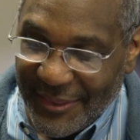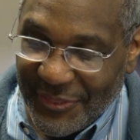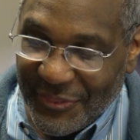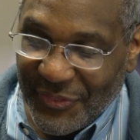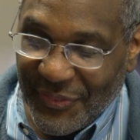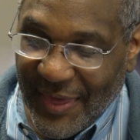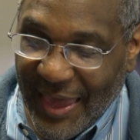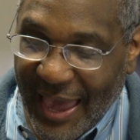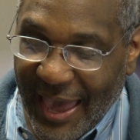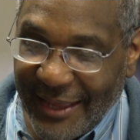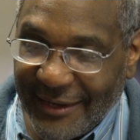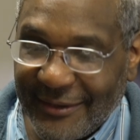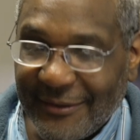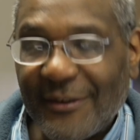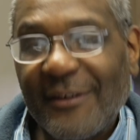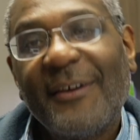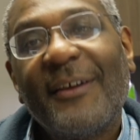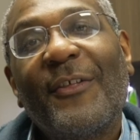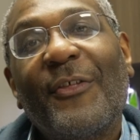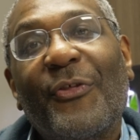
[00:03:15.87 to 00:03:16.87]
that
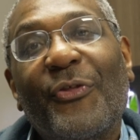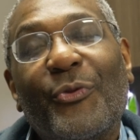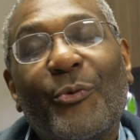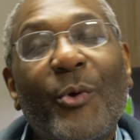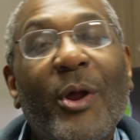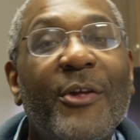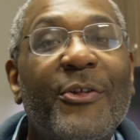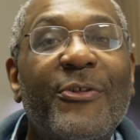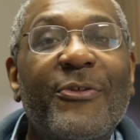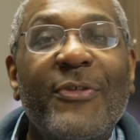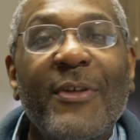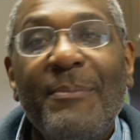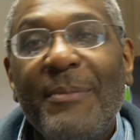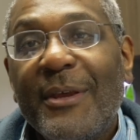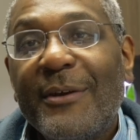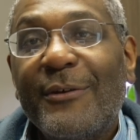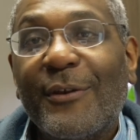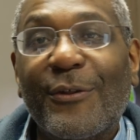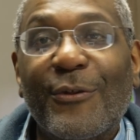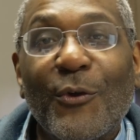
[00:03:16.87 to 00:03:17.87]
thrust them
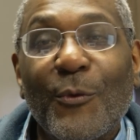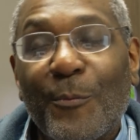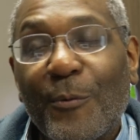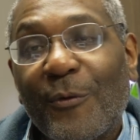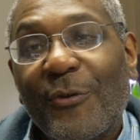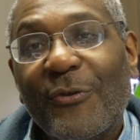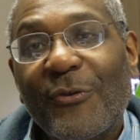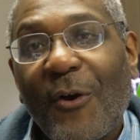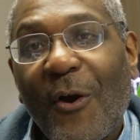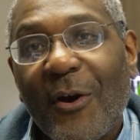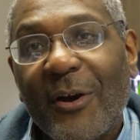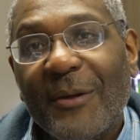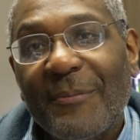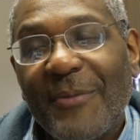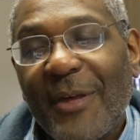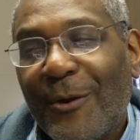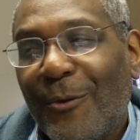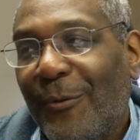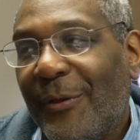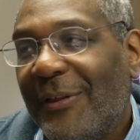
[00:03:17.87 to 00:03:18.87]
into superstardom
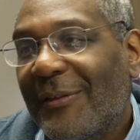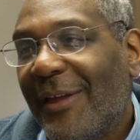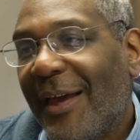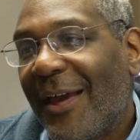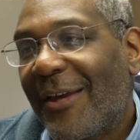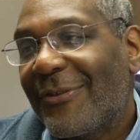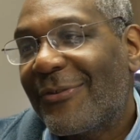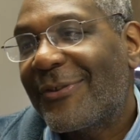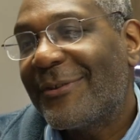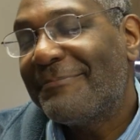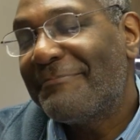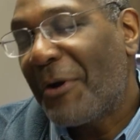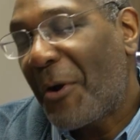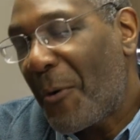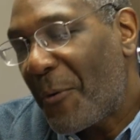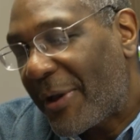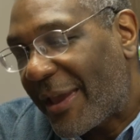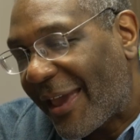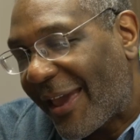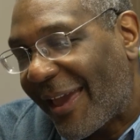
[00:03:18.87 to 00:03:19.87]
that only lasted,
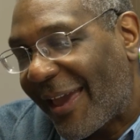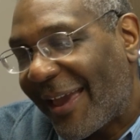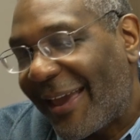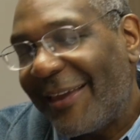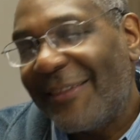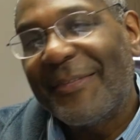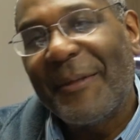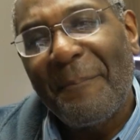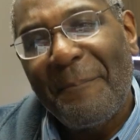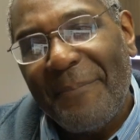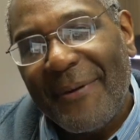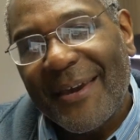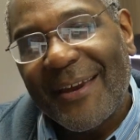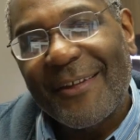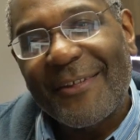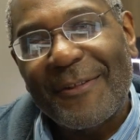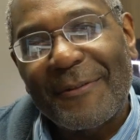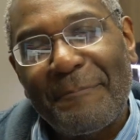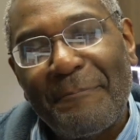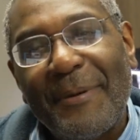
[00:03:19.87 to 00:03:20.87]
the
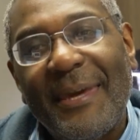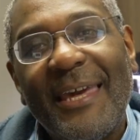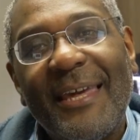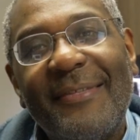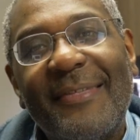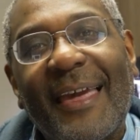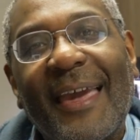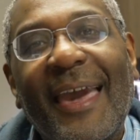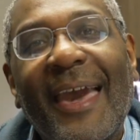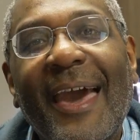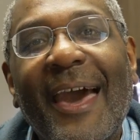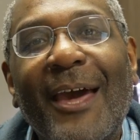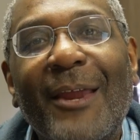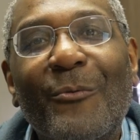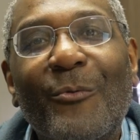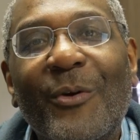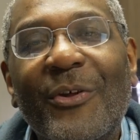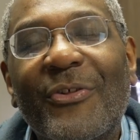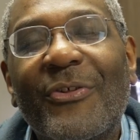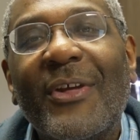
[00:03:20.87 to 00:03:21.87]
biggest peak they
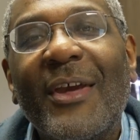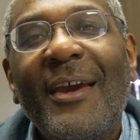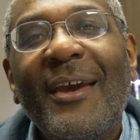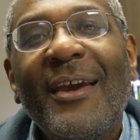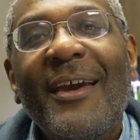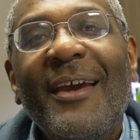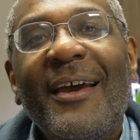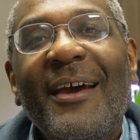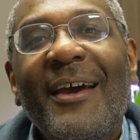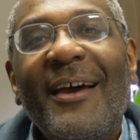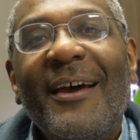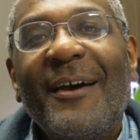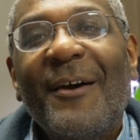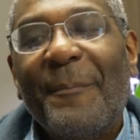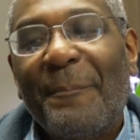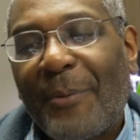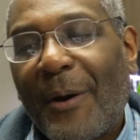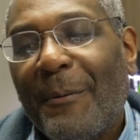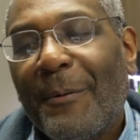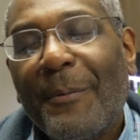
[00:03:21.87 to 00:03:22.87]
had was
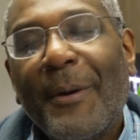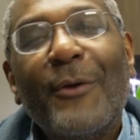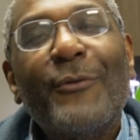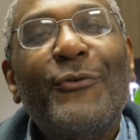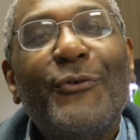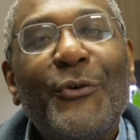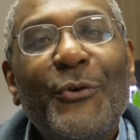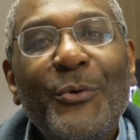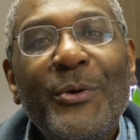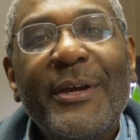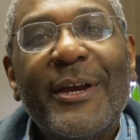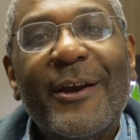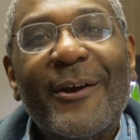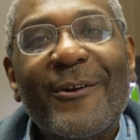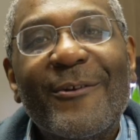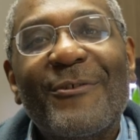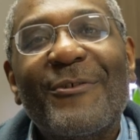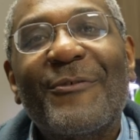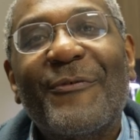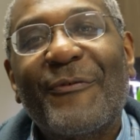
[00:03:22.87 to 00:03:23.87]
probably about 2
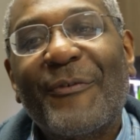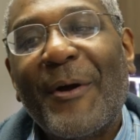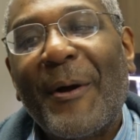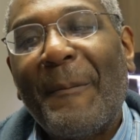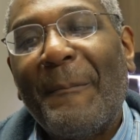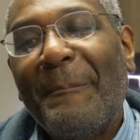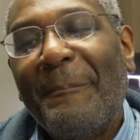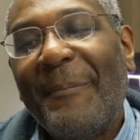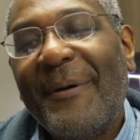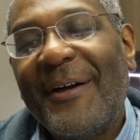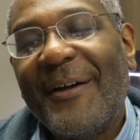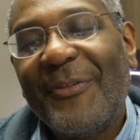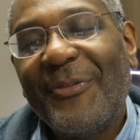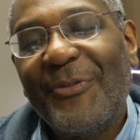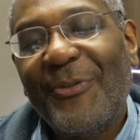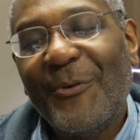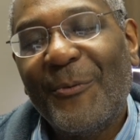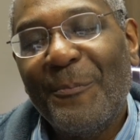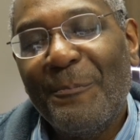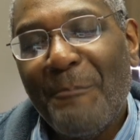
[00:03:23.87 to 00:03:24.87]
years, from
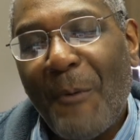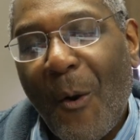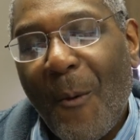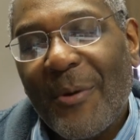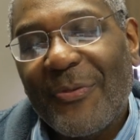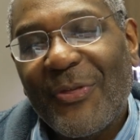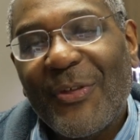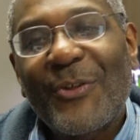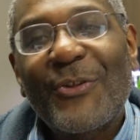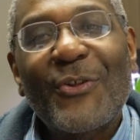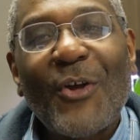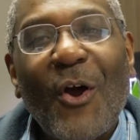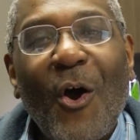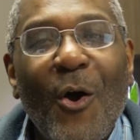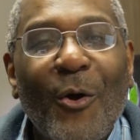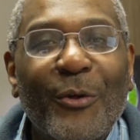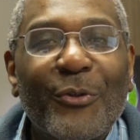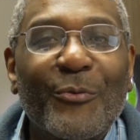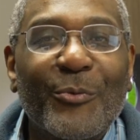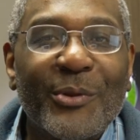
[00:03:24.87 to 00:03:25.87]
the moment the
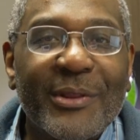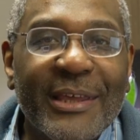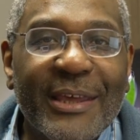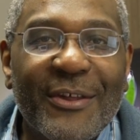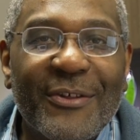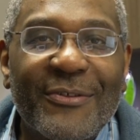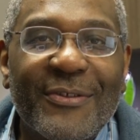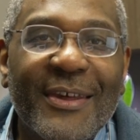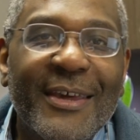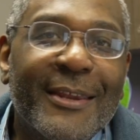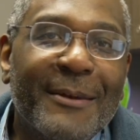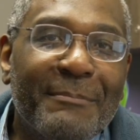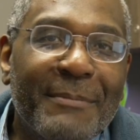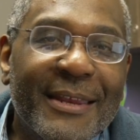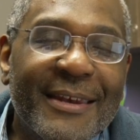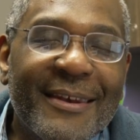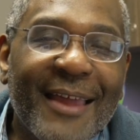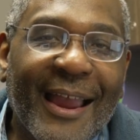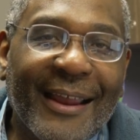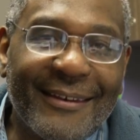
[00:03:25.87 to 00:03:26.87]
song was released in
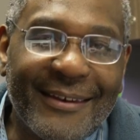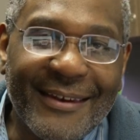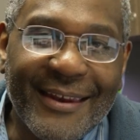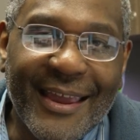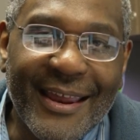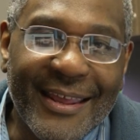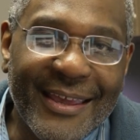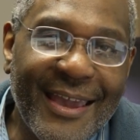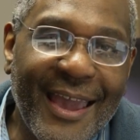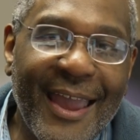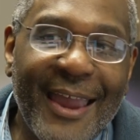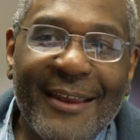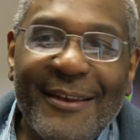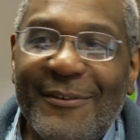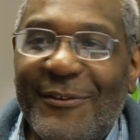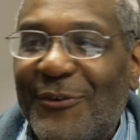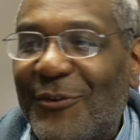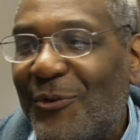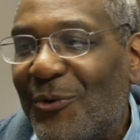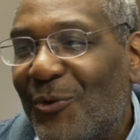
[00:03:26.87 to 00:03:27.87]

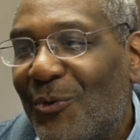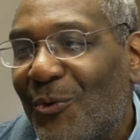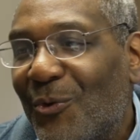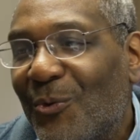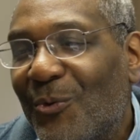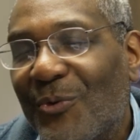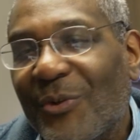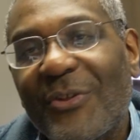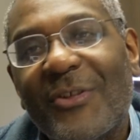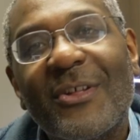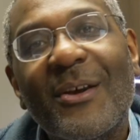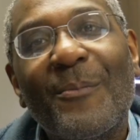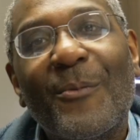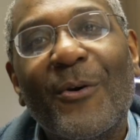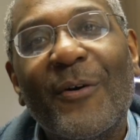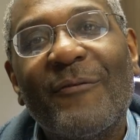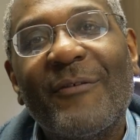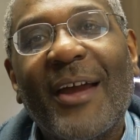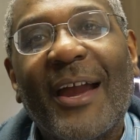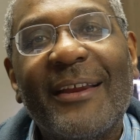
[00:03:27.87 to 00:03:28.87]
mid-1988 to the
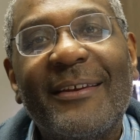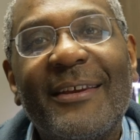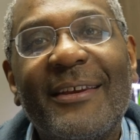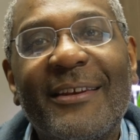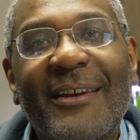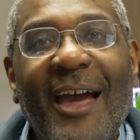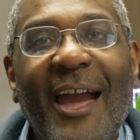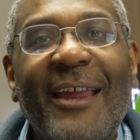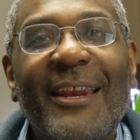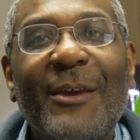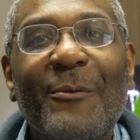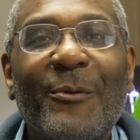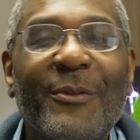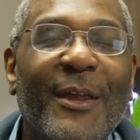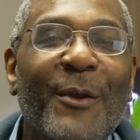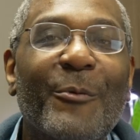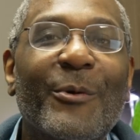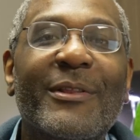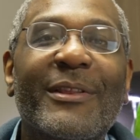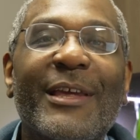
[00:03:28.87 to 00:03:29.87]
summer of 1990 when
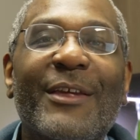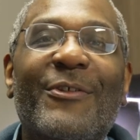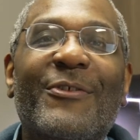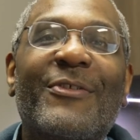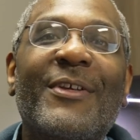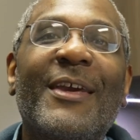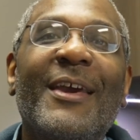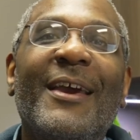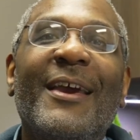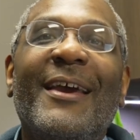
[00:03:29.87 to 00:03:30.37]
they released